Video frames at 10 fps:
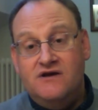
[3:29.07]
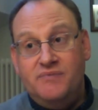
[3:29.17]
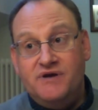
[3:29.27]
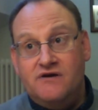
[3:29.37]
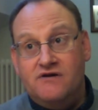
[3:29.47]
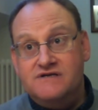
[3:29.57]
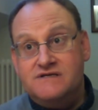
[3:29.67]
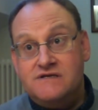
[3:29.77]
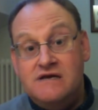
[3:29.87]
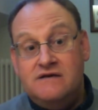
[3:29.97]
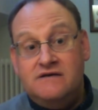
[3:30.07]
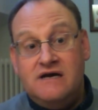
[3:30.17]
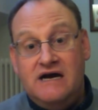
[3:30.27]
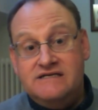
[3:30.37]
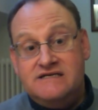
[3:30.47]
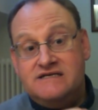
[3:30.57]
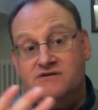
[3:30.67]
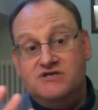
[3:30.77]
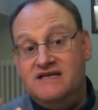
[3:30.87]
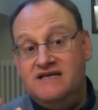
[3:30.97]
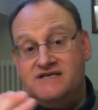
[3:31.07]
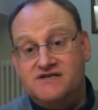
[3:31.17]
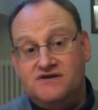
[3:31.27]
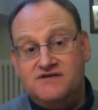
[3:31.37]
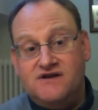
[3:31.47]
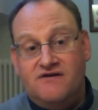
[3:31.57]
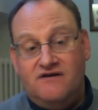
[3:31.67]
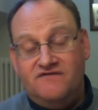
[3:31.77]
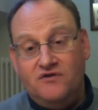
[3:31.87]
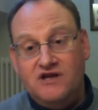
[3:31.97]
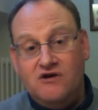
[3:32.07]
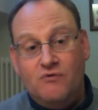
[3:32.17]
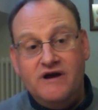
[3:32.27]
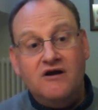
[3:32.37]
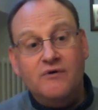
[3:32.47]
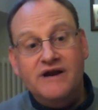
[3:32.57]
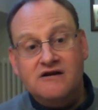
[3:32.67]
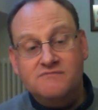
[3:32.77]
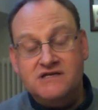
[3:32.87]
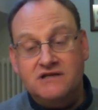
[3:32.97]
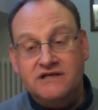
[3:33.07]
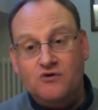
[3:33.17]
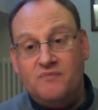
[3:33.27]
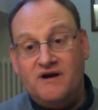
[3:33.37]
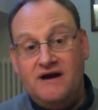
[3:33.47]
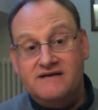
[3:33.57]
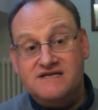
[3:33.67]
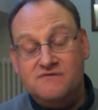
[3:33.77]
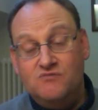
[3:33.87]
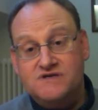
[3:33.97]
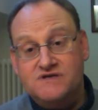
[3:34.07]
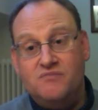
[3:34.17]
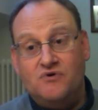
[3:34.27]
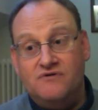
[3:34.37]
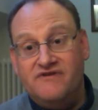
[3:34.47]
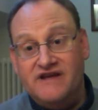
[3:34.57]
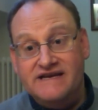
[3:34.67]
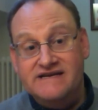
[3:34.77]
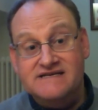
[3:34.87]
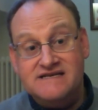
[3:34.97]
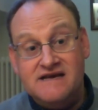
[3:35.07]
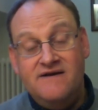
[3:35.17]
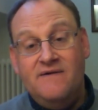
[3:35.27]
because as solicitors are fully aware, when it comes to legal practice, the most important thing is